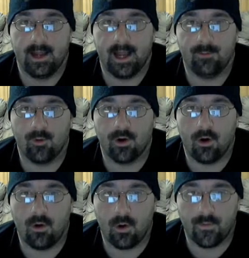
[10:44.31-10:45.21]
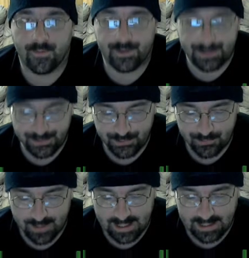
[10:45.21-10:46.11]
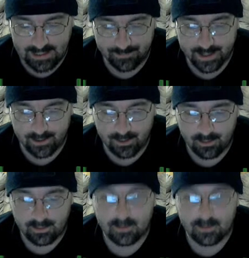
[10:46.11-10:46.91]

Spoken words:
and we'll go over to my email,